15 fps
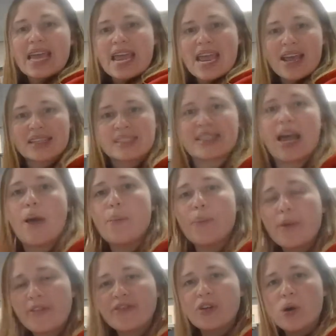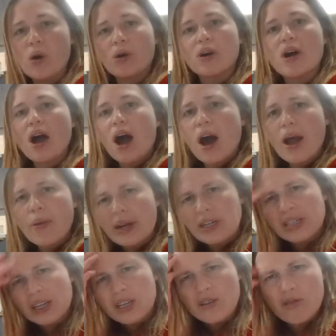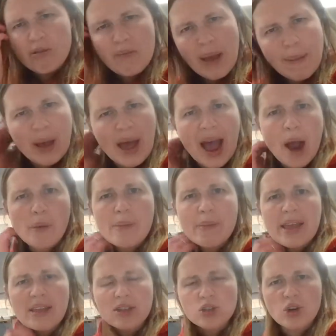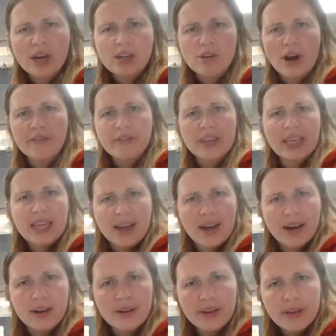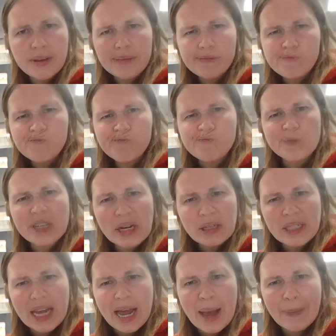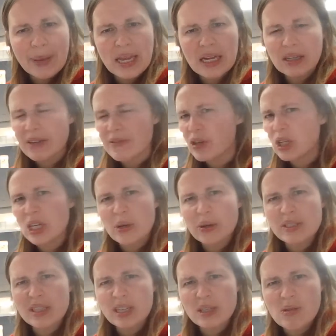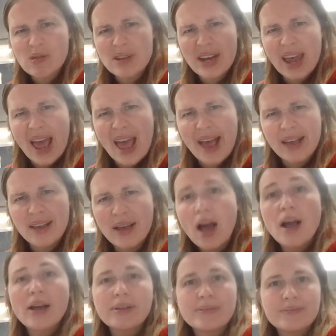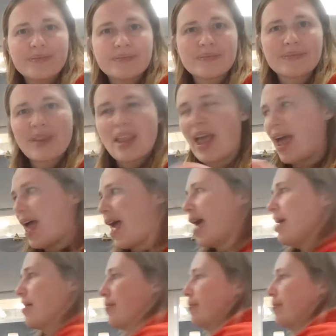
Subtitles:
ear sound before. I wonder, can you remember how we make the trigraph ear? Shout it at me. I'll give you a clue. It starts with an E. E.